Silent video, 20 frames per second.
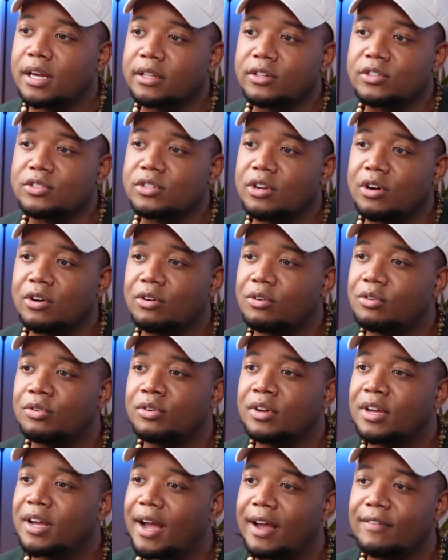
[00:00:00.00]
Like I
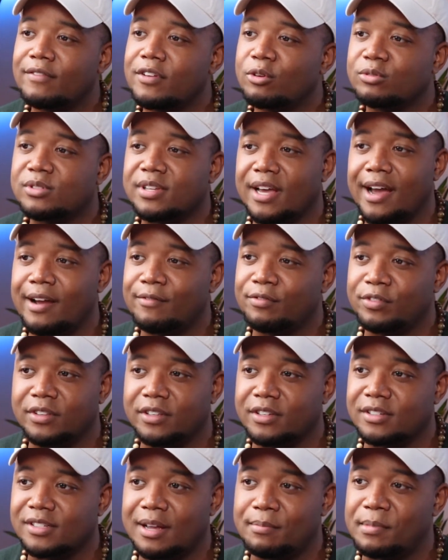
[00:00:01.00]
have no time
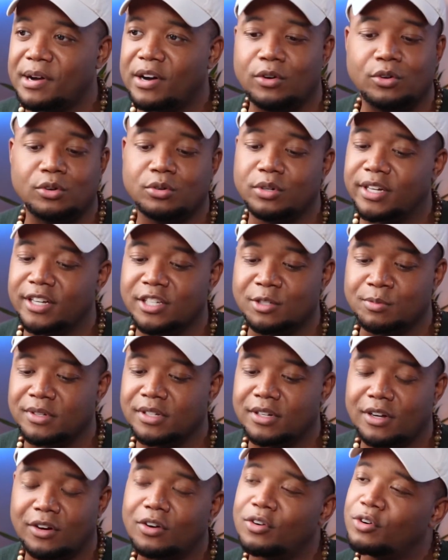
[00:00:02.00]
for this. I'm a whole
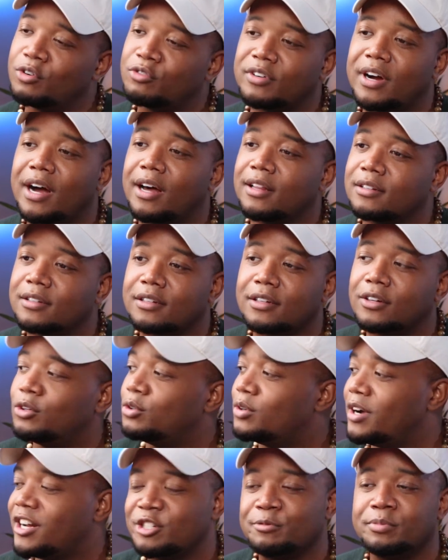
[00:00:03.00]
husband, a whole father, a
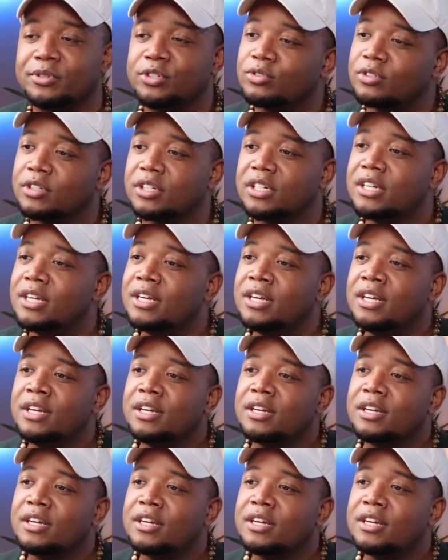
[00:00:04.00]
whole entrepreneur,